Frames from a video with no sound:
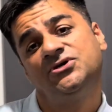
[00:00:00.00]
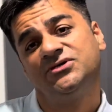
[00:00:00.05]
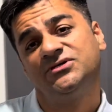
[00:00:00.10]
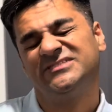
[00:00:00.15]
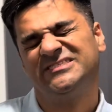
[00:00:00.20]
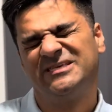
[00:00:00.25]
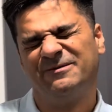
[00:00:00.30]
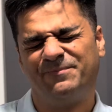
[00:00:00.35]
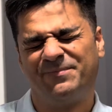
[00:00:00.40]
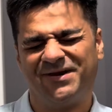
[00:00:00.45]

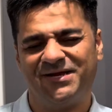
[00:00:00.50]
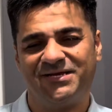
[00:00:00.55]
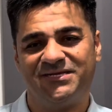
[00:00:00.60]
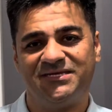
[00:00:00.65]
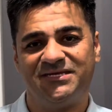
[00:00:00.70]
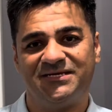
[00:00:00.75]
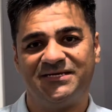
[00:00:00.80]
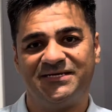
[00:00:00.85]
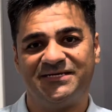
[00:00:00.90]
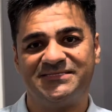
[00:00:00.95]

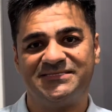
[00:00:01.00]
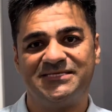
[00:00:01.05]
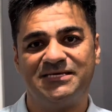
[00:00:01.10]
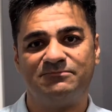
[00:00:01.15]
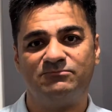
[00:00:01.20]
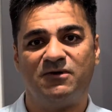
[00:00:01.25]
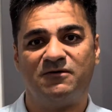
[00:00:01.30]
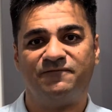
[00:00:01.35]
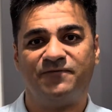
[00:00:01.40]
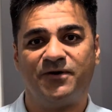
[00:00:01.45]
separating the
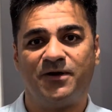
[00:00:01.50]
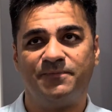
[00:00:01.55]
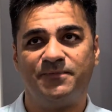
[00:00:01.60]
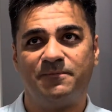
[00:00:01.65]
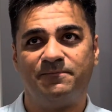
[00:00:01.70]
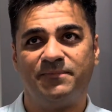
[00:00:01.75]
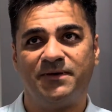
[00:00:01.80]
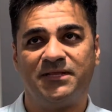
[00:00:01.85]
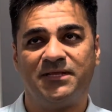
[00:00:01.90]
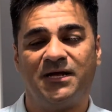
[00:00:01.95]
stigma from the
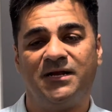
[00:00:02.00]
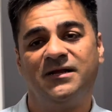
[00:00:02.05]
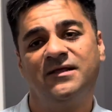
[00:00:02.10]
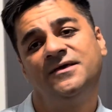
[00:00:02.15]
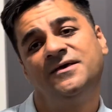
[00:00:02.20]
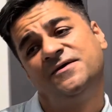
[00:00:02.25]
petal